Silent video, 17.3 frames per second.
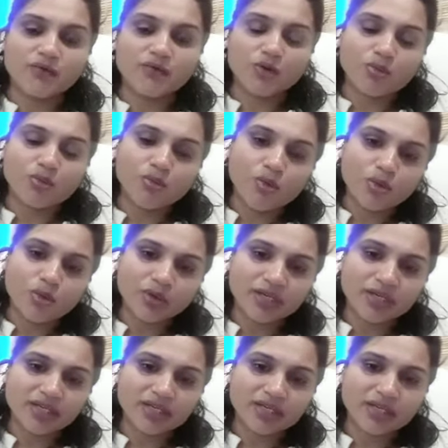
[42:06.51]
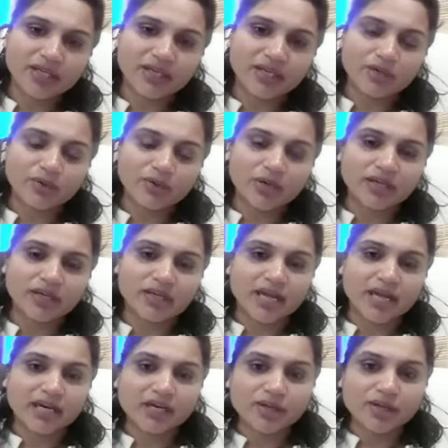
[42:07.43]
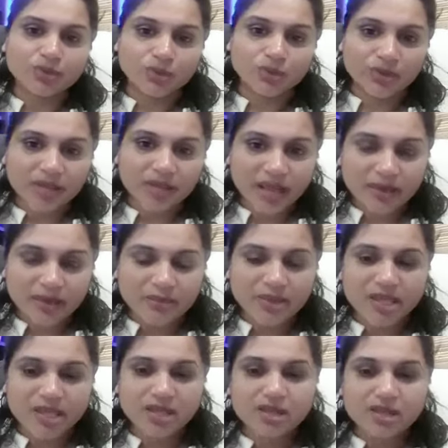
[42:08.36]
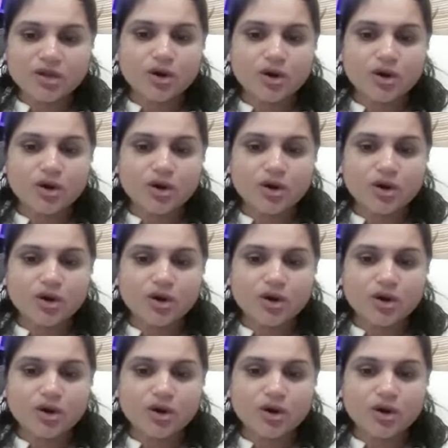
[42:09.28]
for more detail, you can directly contact me